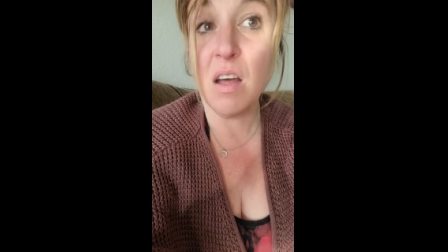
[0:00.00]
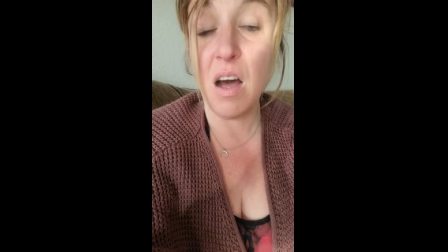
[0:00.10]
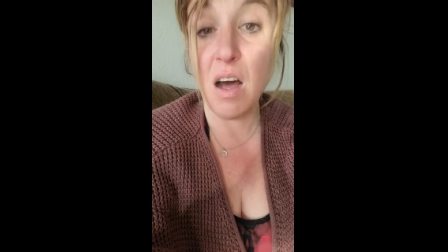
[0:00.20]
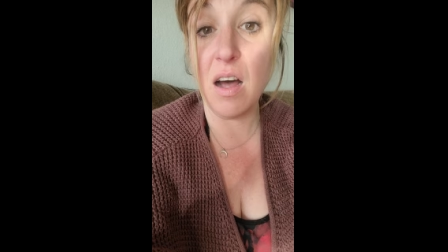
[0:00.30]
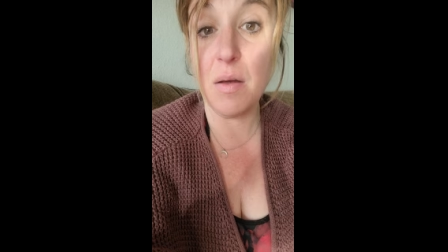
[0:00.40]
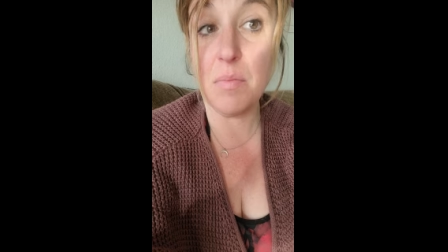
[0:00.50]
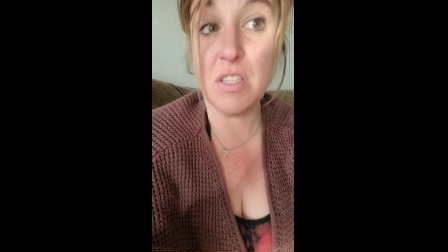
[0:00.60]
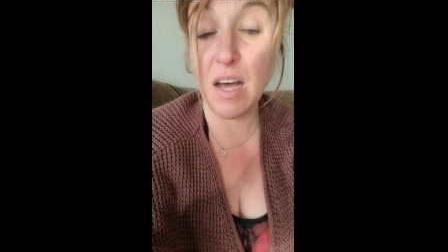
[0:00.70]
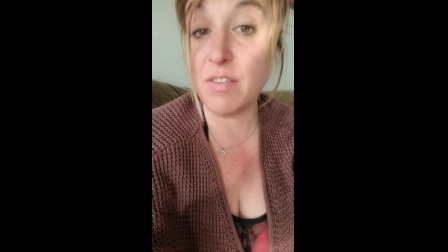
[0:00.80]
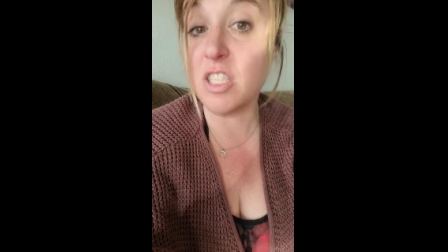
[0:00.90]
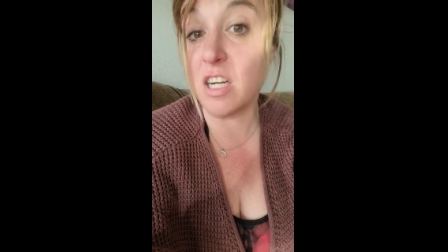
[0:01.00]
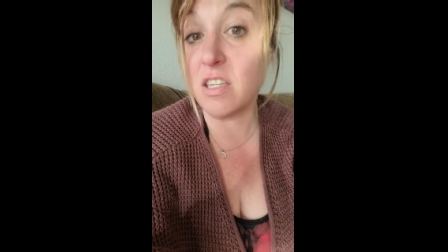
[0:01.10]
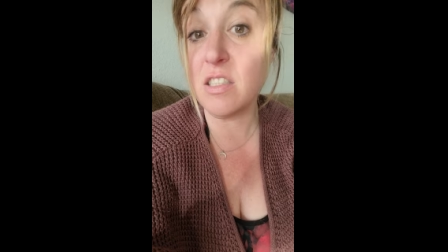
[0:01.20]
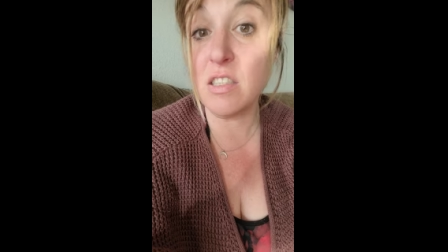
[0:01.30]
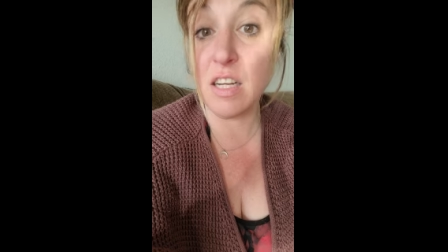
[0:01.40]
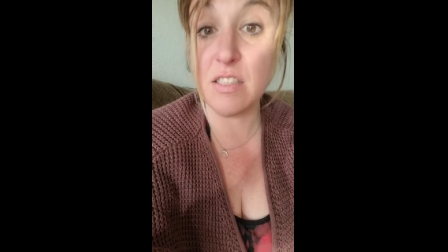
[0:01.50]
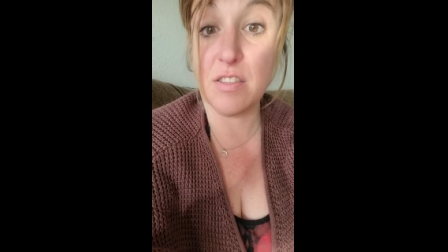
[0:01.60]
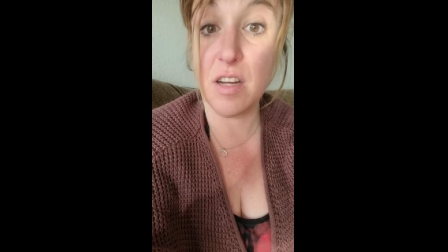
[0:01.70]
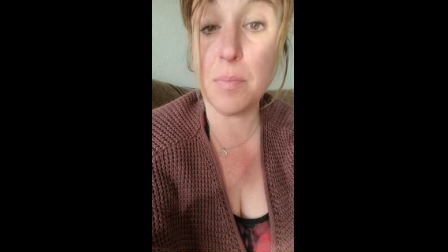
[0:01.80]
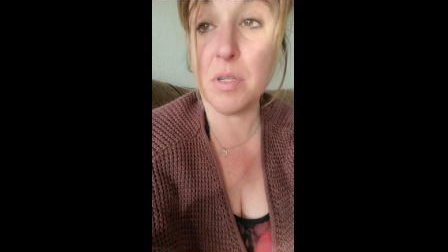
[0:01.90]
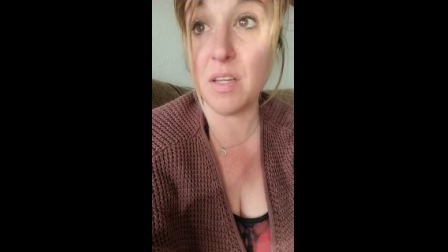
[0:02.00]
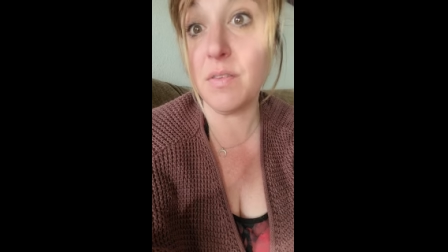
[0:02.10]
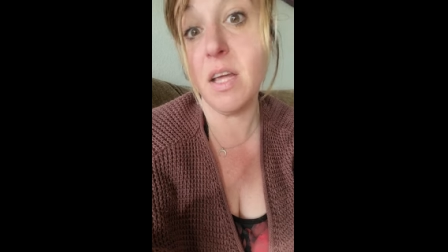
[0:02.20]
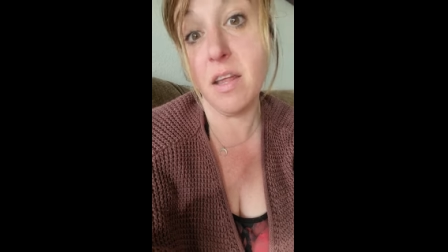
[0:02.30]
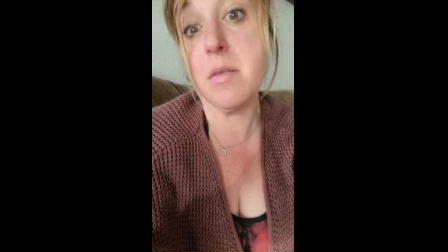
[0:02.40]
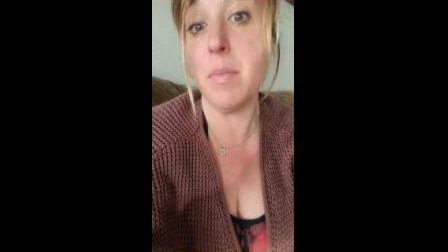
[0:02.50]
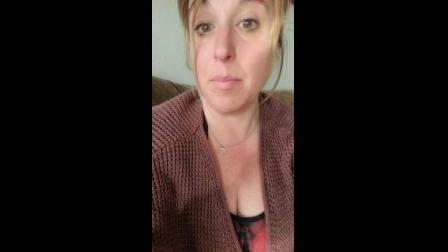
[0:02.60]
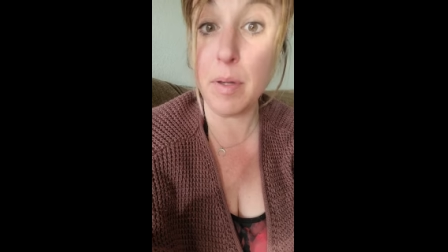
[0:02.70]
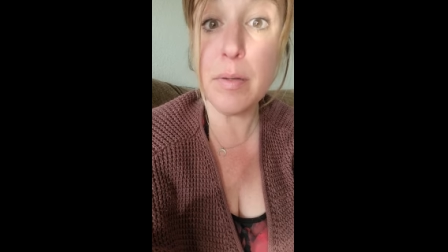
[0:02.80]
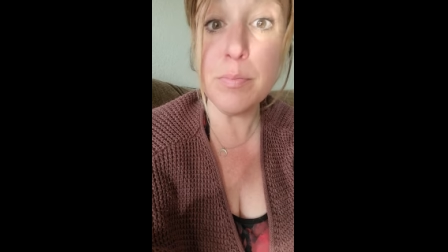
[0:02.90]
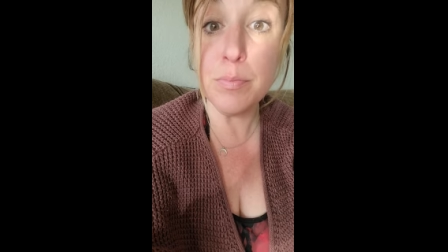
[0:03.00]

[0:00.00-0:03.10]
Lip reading: to have a judge that does not believe in the Eighth Amendment.